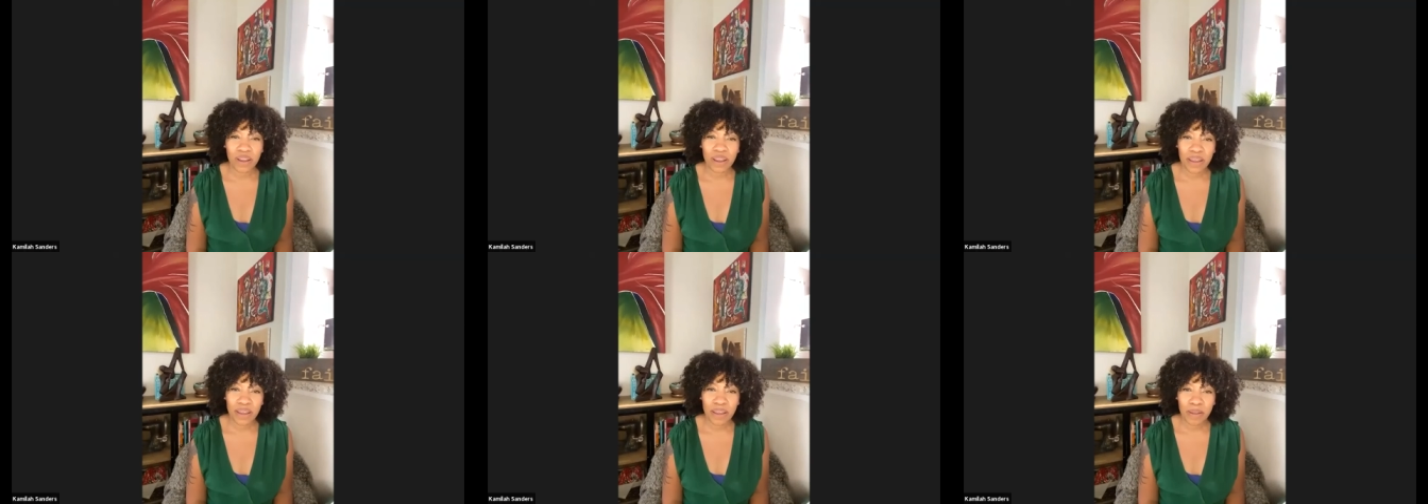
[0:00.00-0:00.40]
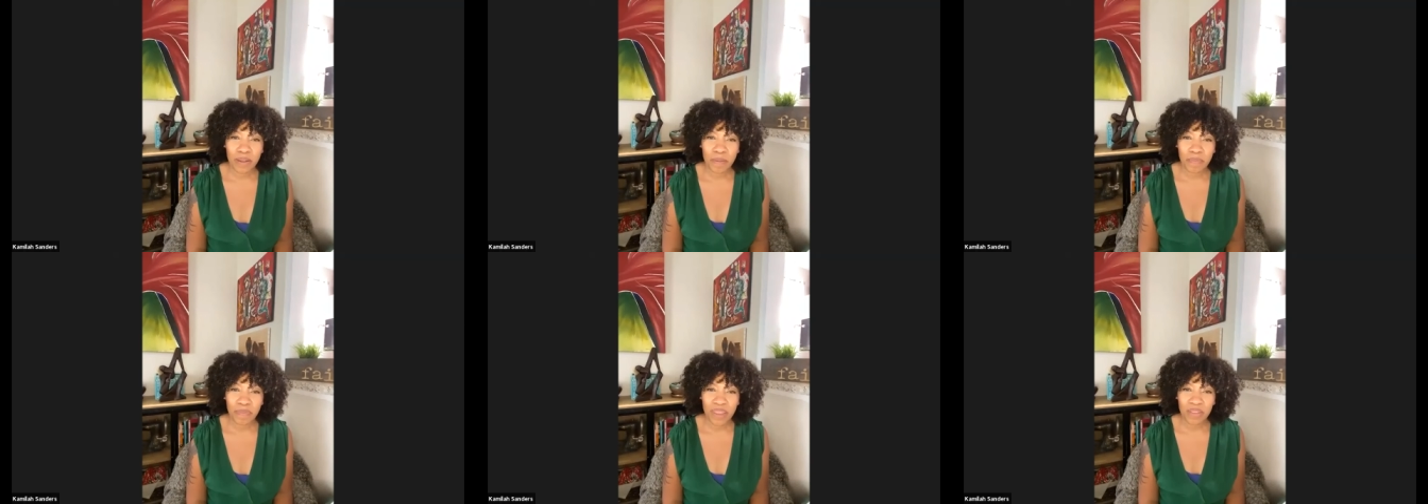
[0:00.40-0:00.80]

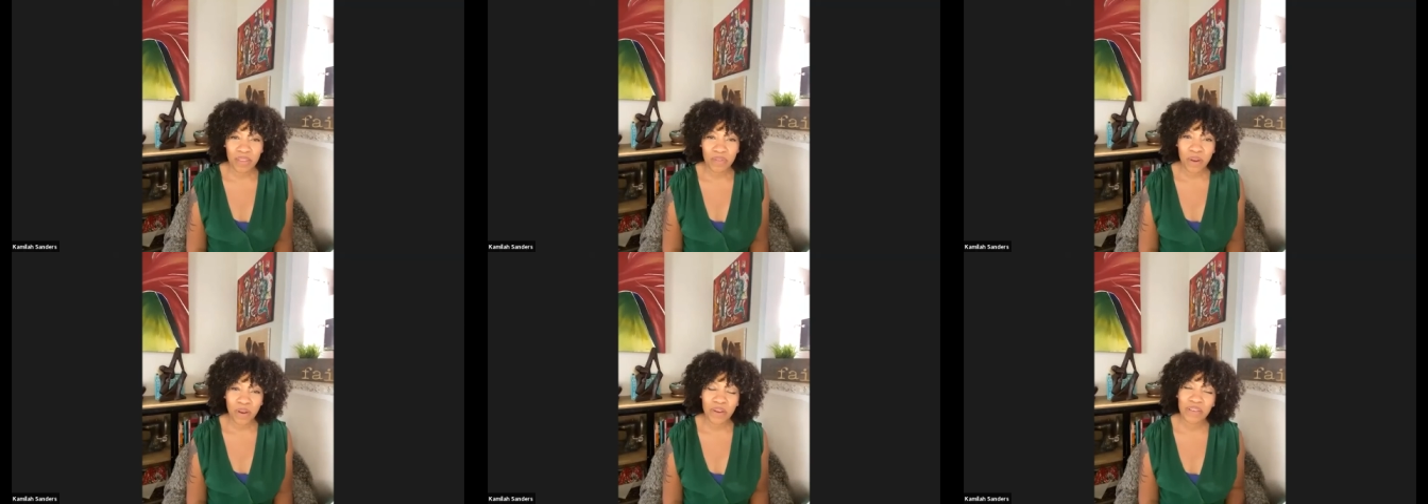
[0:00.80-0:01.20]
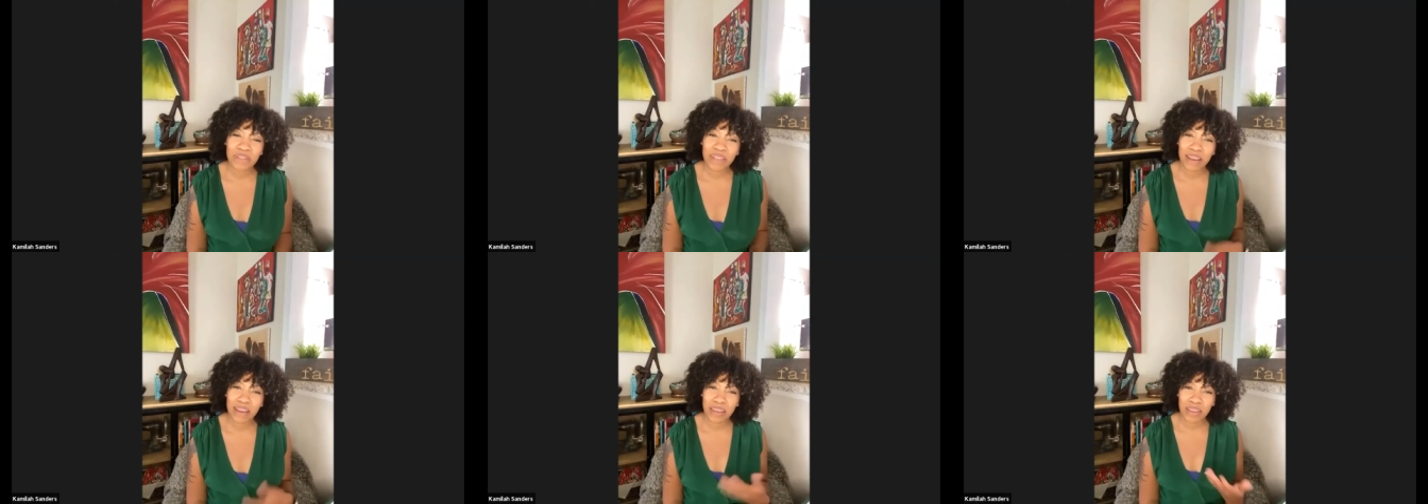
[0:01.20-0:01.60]
as far as
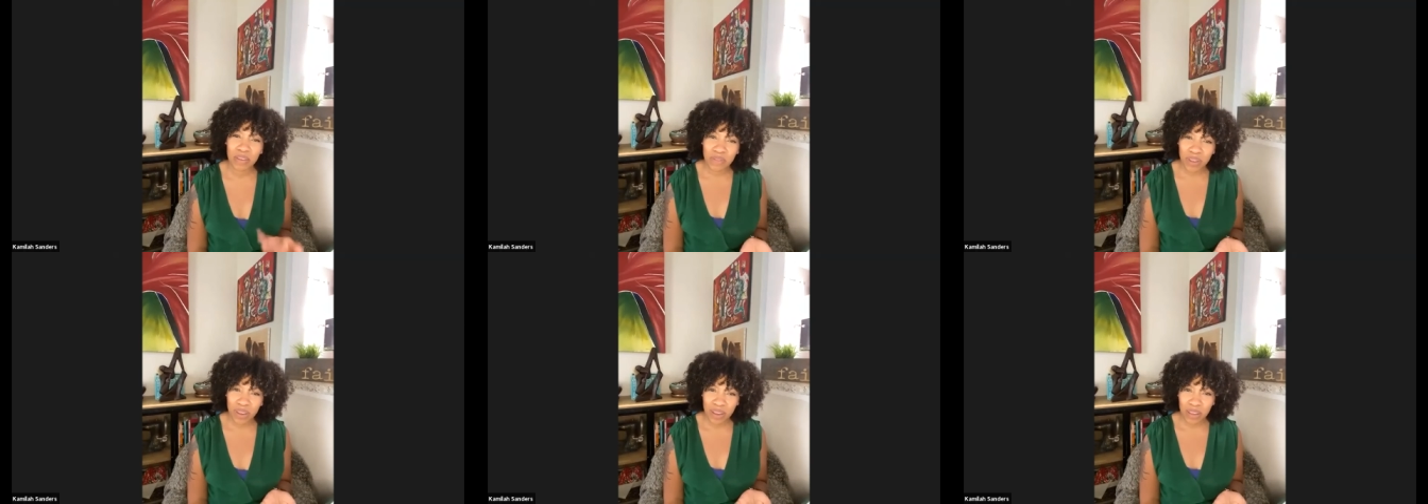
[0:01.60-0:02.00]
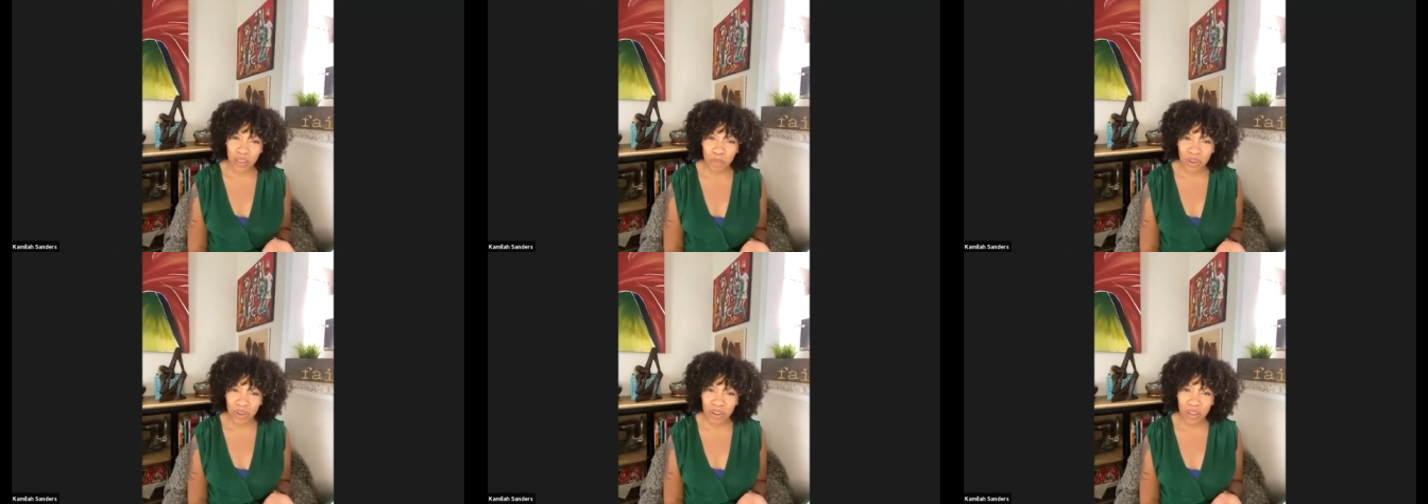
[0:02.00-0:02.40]
like you've done
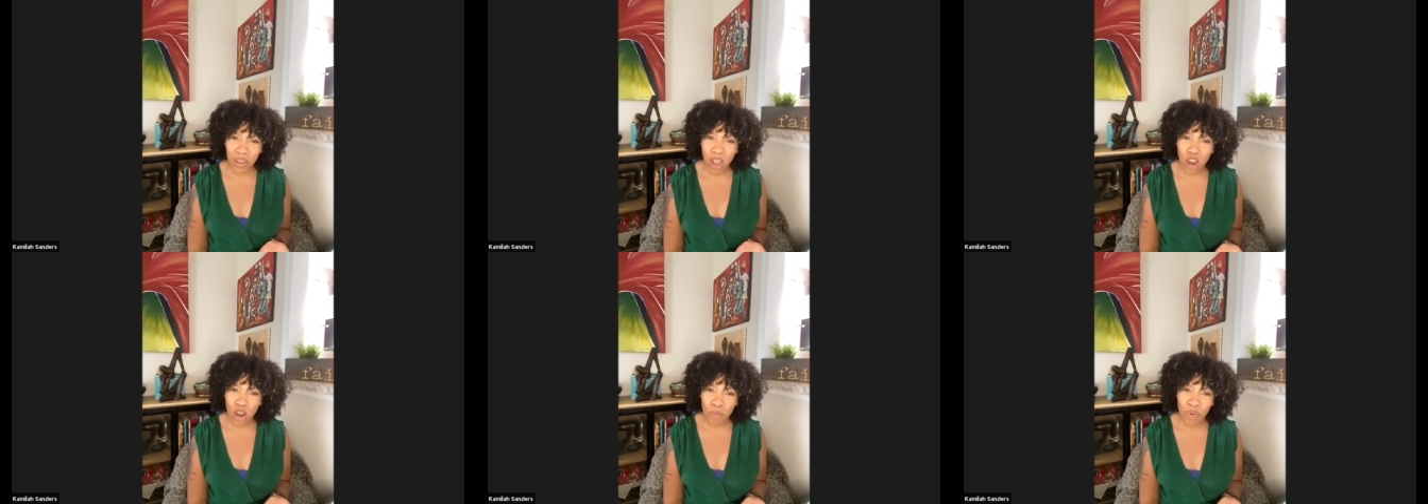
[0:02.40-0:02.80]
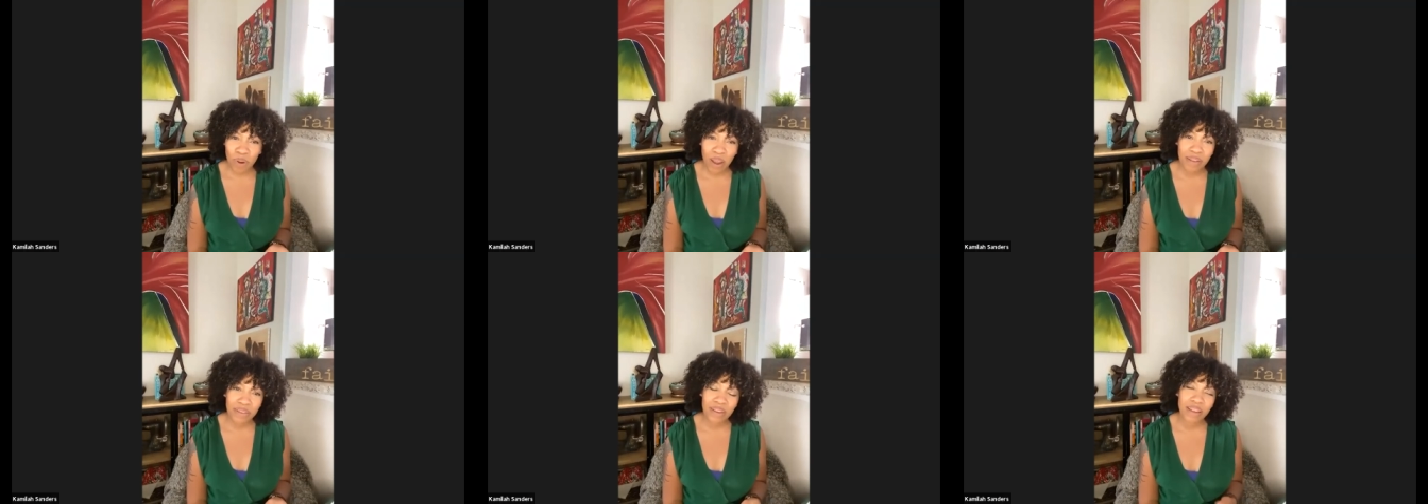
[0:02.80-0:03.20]
community art
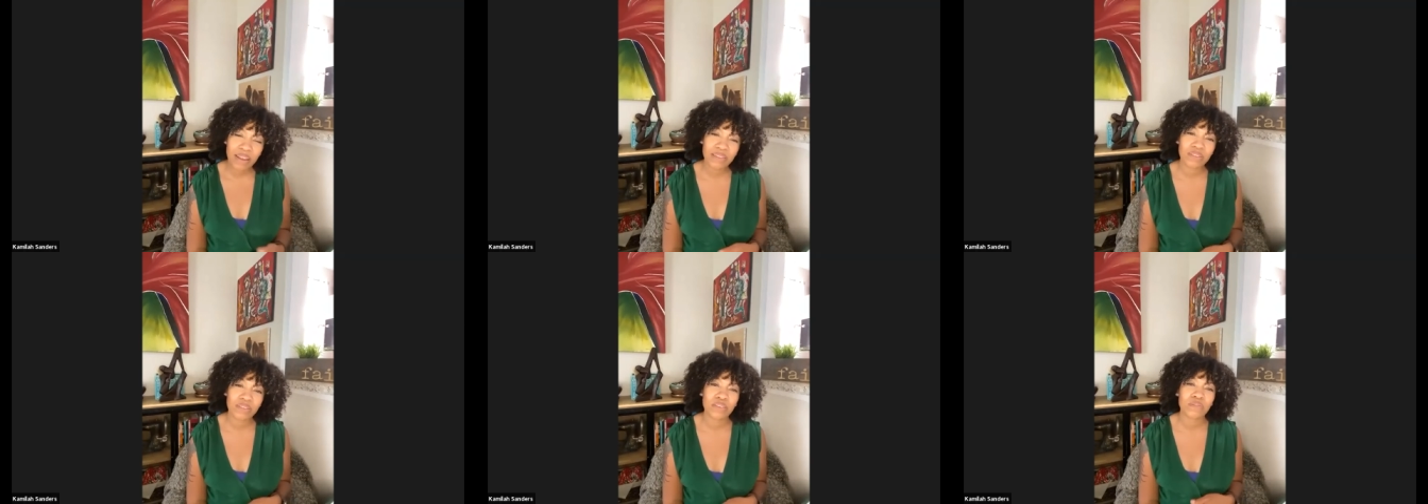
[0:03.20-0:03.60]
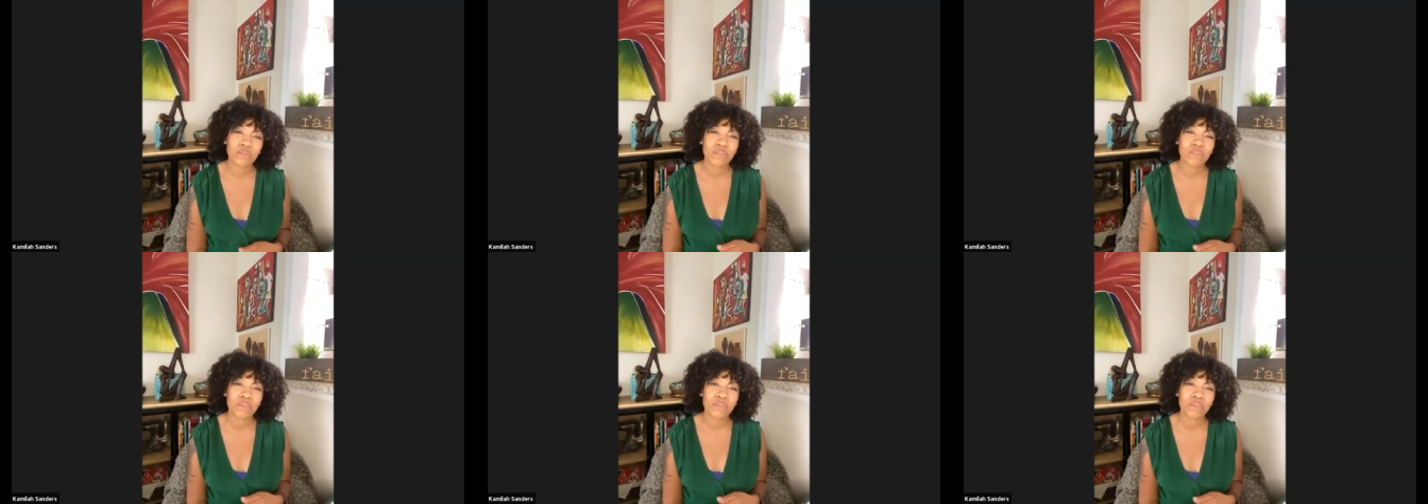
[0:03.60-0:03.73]
projects, you've